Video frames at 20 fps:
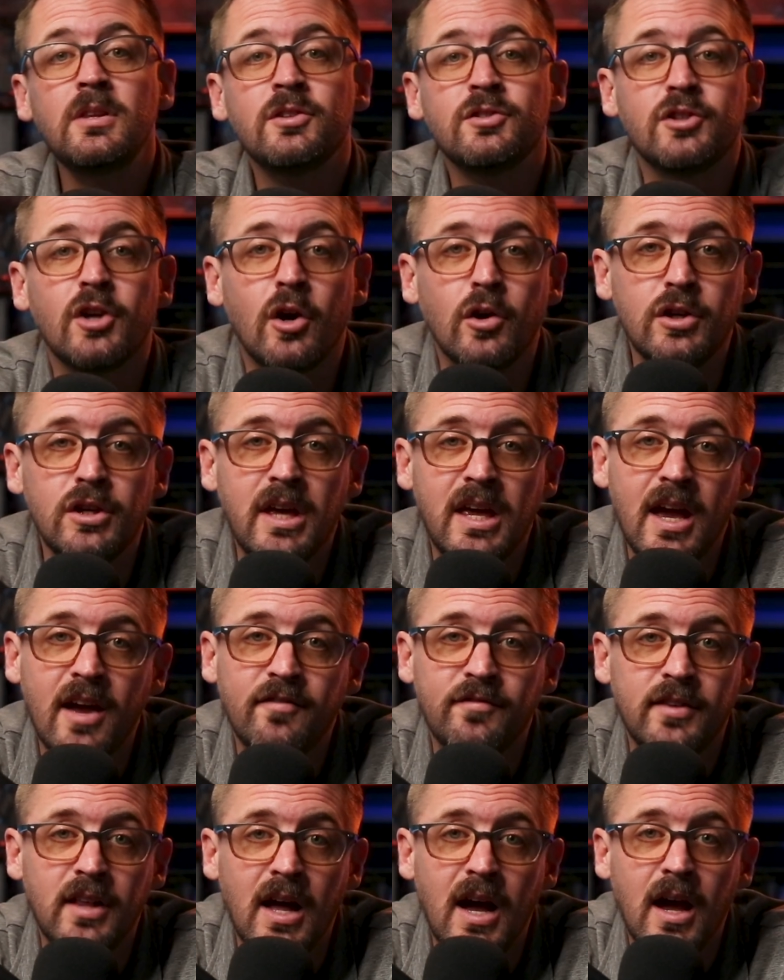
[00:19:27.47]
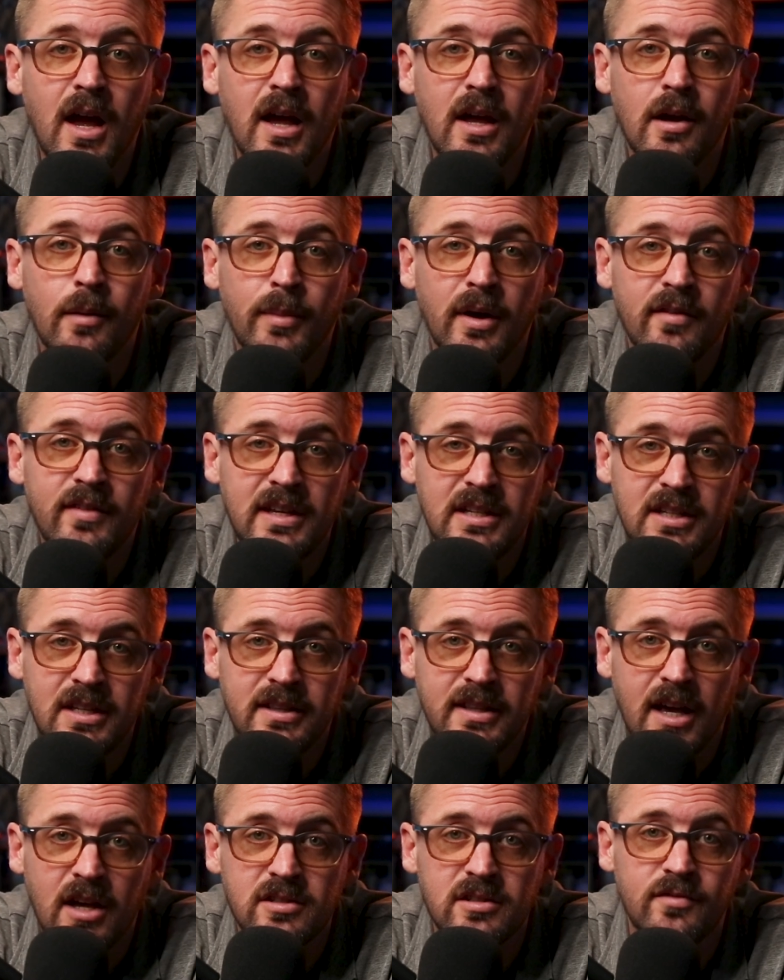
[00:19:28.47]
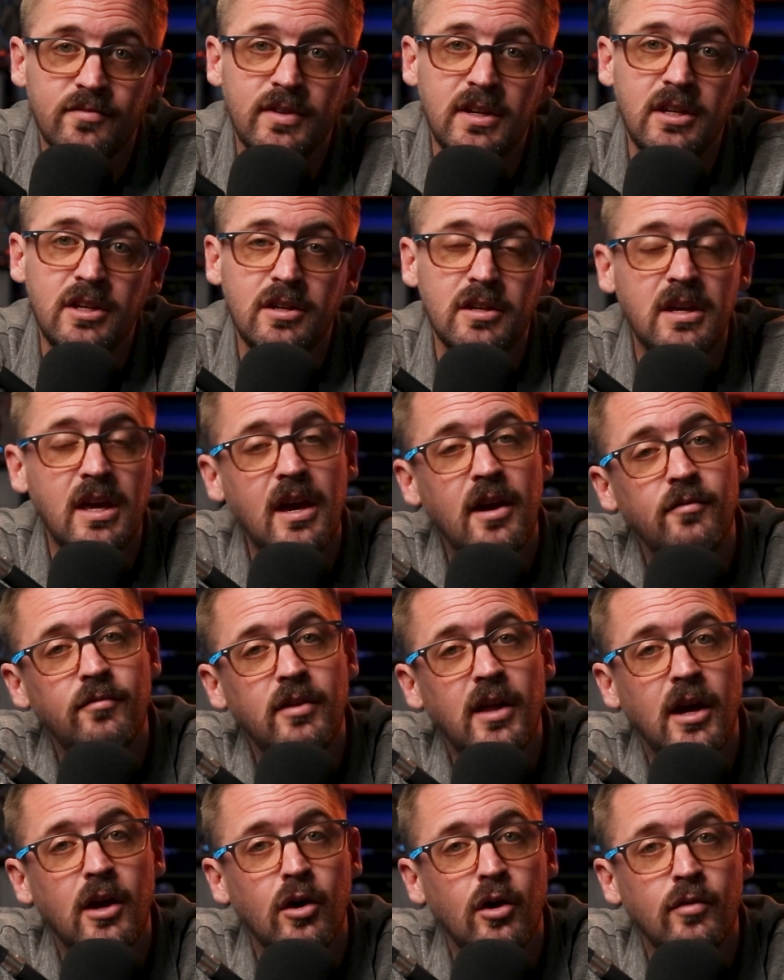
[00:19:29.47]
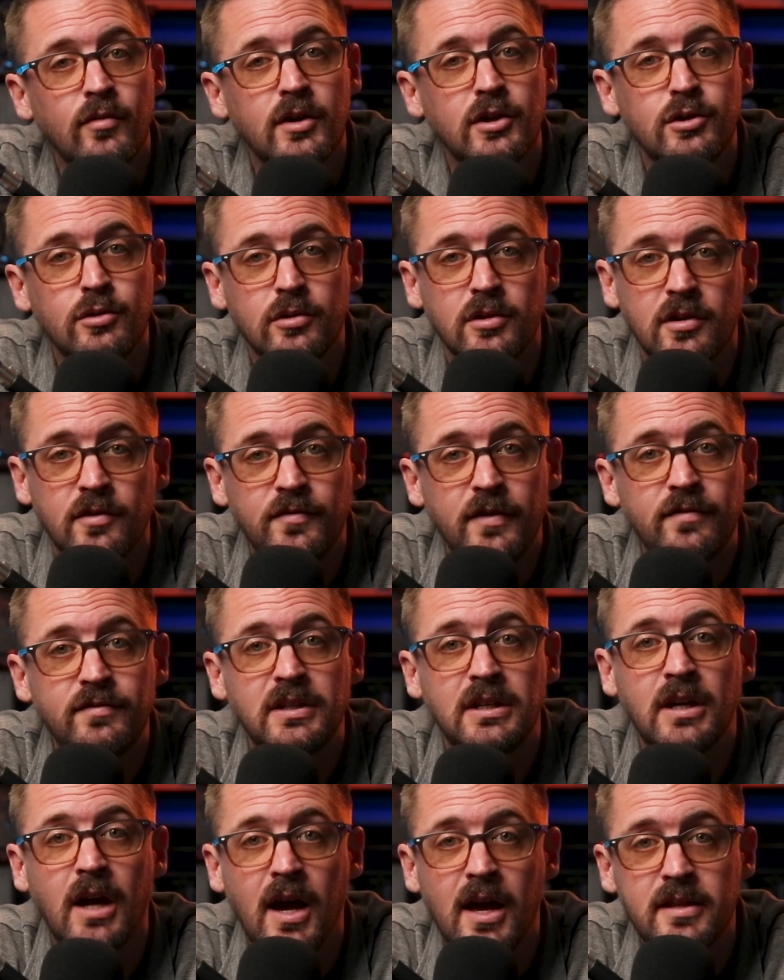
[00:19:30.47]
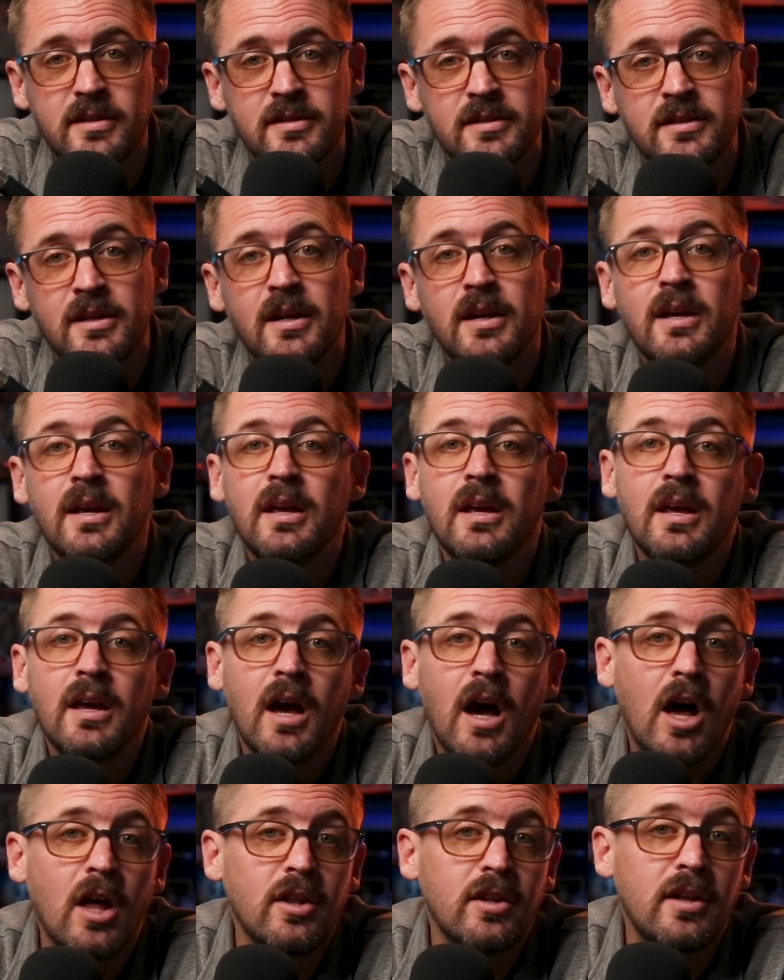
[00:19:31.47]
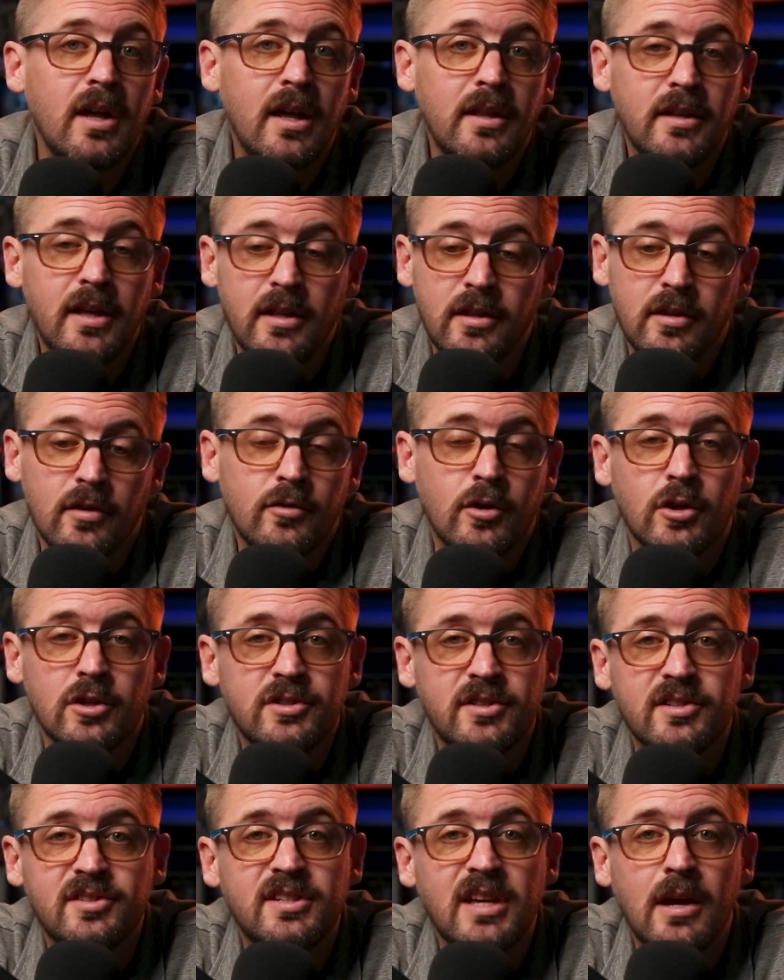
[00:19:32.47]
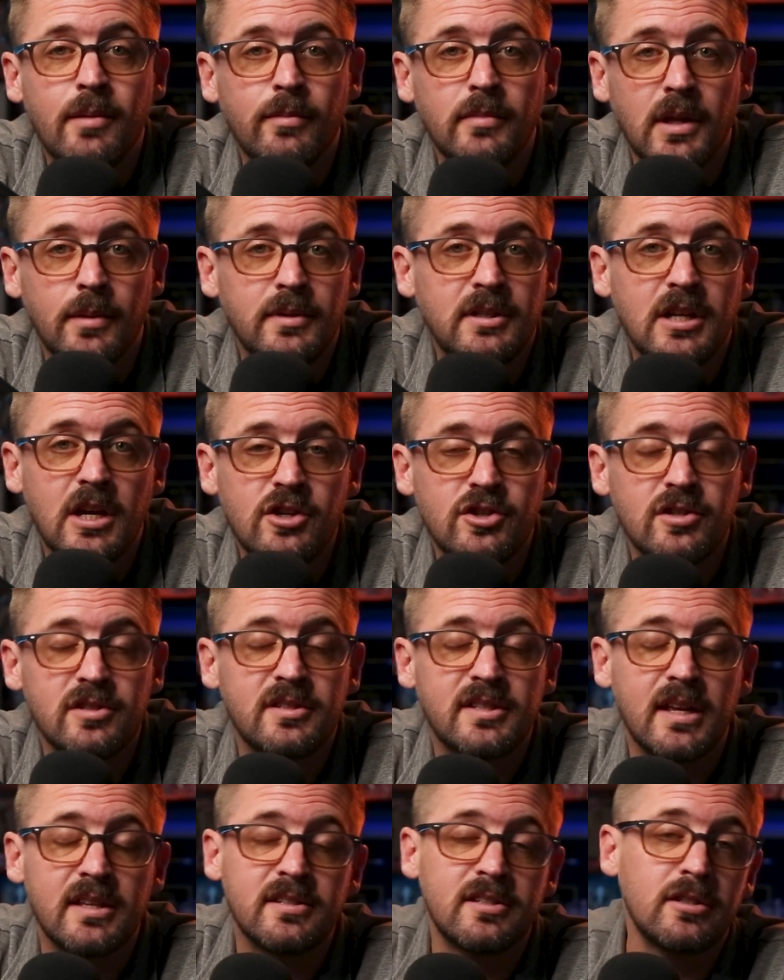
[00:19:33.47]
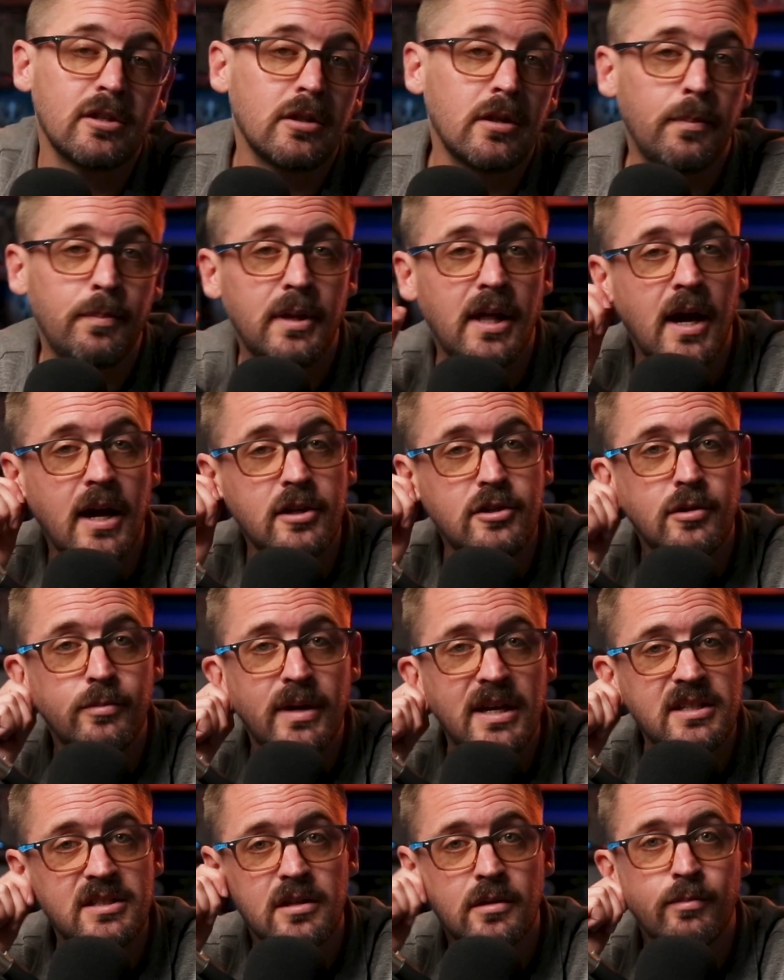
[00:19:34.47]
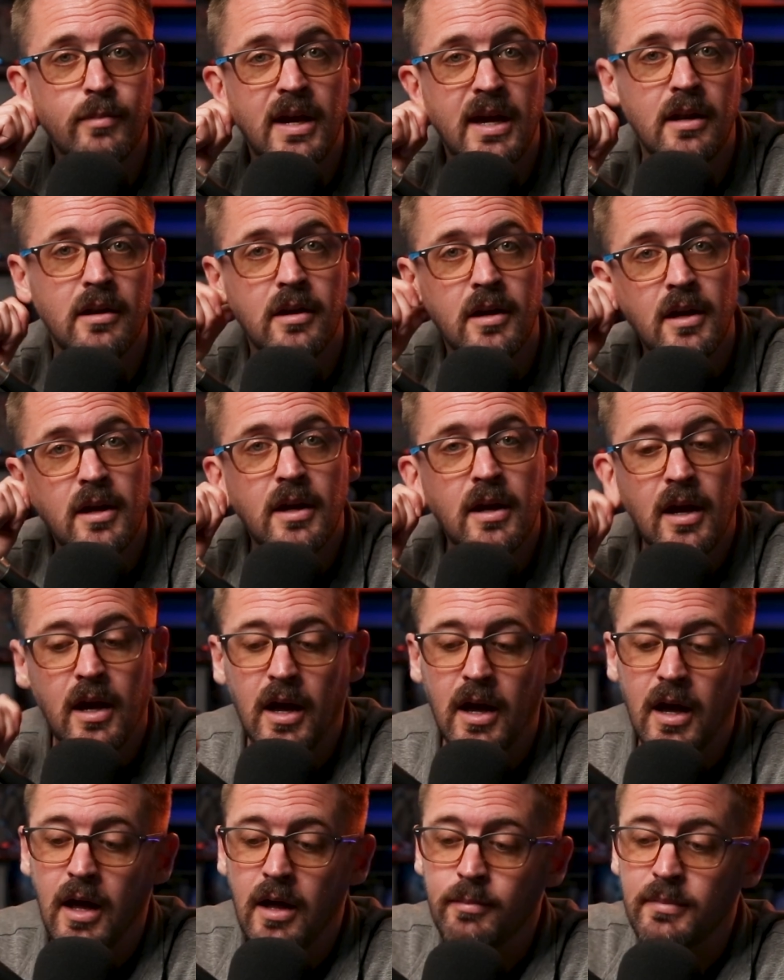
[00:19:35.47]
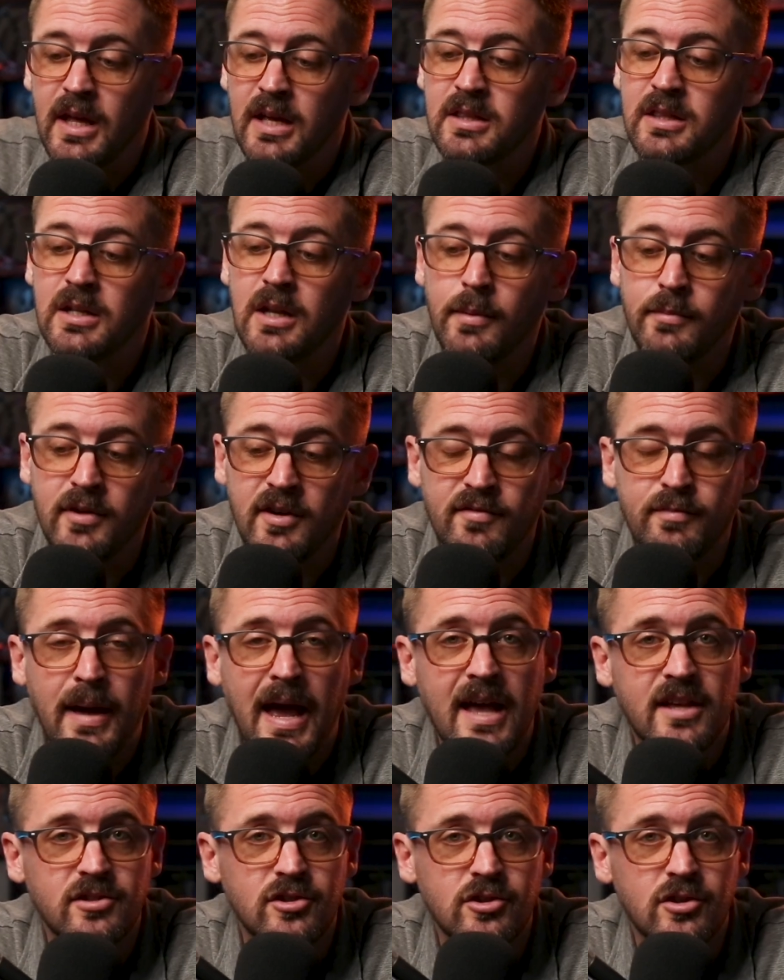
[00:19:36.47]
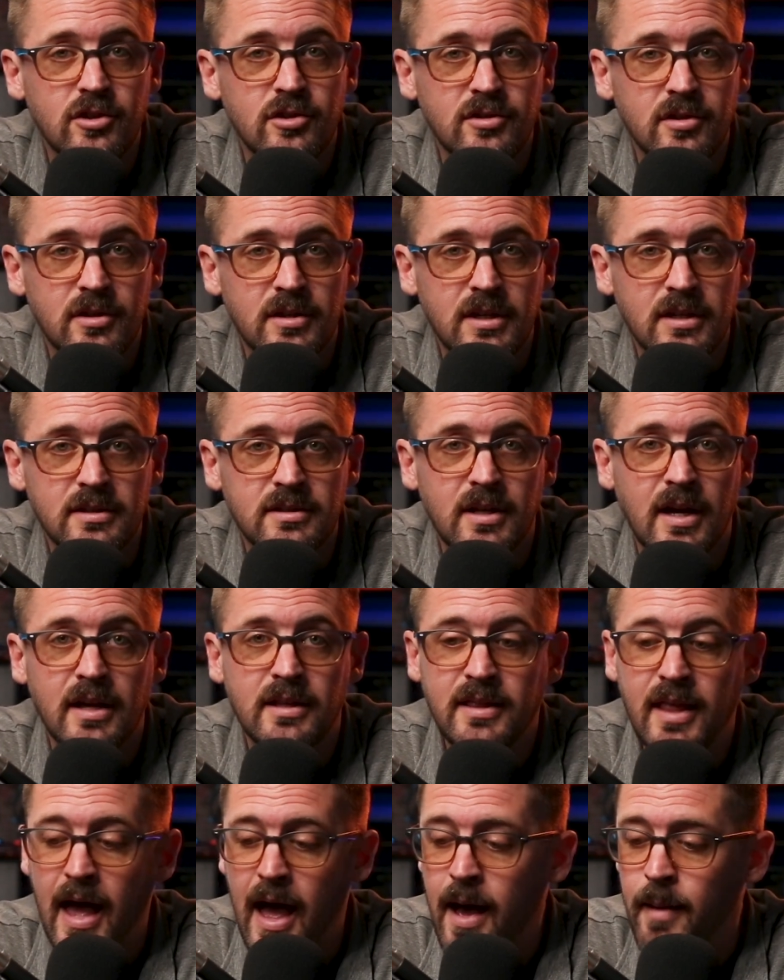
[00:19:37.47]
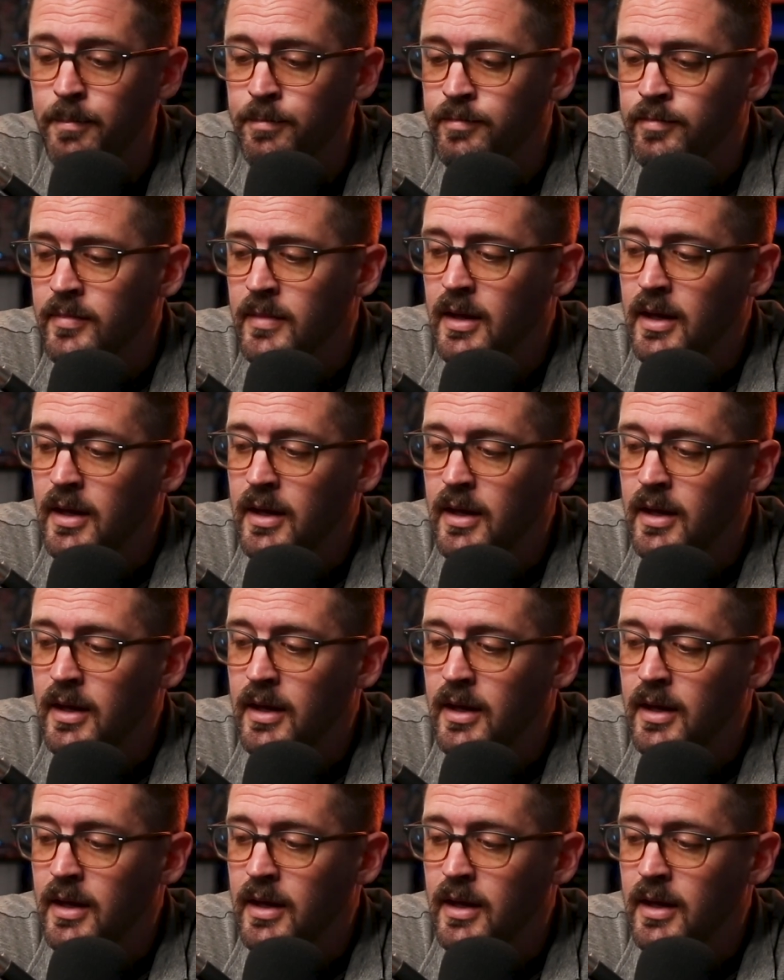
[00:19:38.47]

So you can't fly above 18,000 feet. You can't fly over 250 knots. And then, of course, the same limitations that still apply to BasicMed, like the number of passengers and things like that.